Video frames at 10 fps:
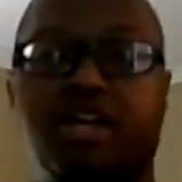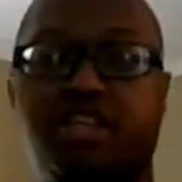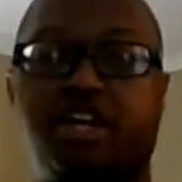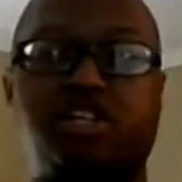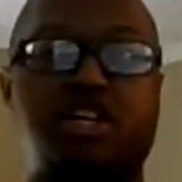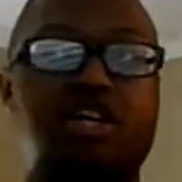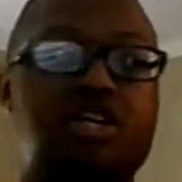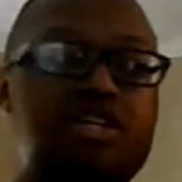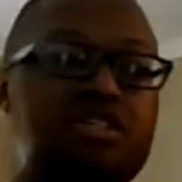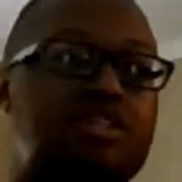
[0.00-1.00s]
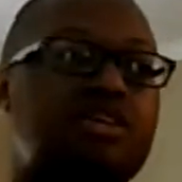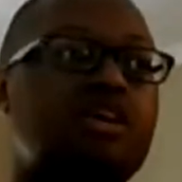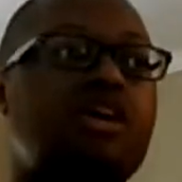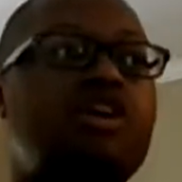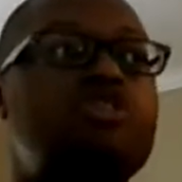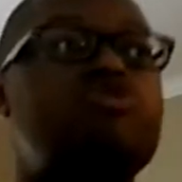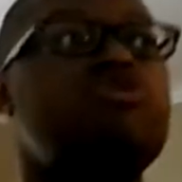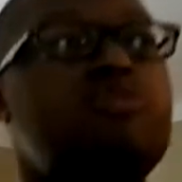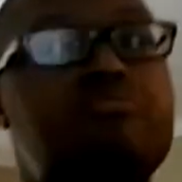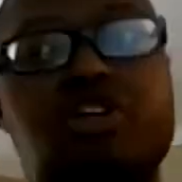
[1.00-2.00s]
that she is
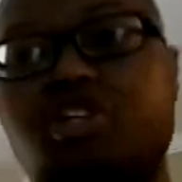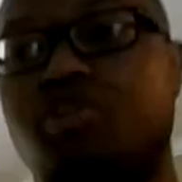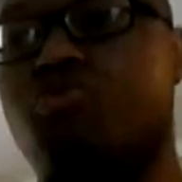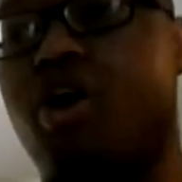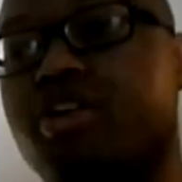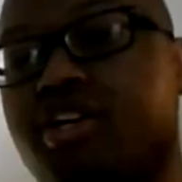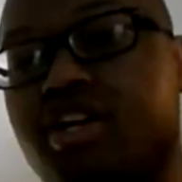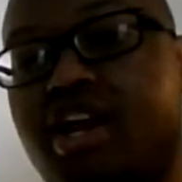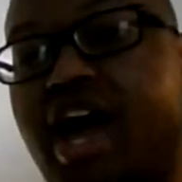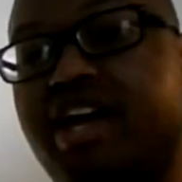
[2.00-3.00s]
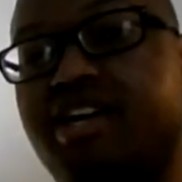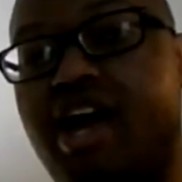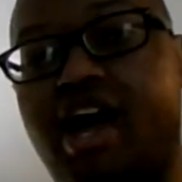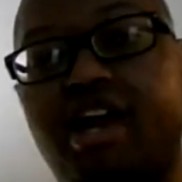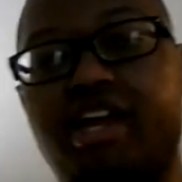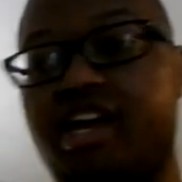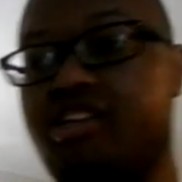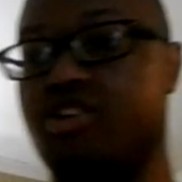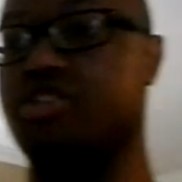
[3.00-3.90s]
doing mission work tonight, God, in your